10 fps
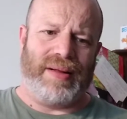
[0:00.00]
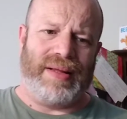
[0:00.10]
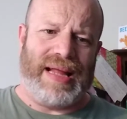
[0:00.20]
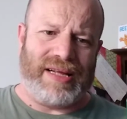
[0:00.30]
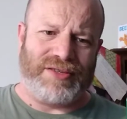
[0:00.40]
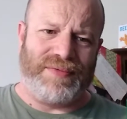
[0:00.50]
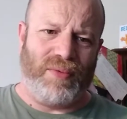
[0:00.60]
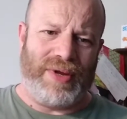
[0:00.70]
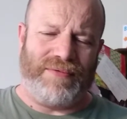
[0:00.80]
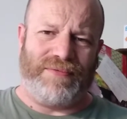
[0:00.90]
the
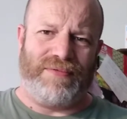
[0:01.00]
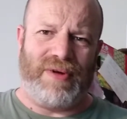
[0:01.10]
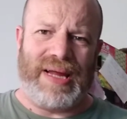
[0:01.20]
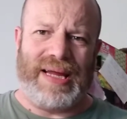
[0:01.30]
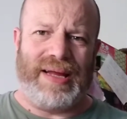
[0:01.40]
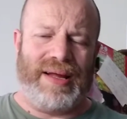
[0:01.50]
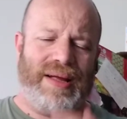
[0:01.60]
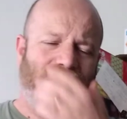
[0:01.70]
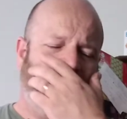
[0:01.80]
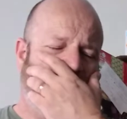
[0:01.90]
S43
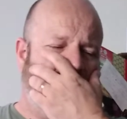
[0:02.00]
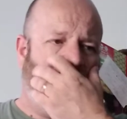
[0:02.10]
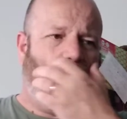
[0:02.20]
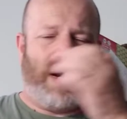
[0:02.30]
what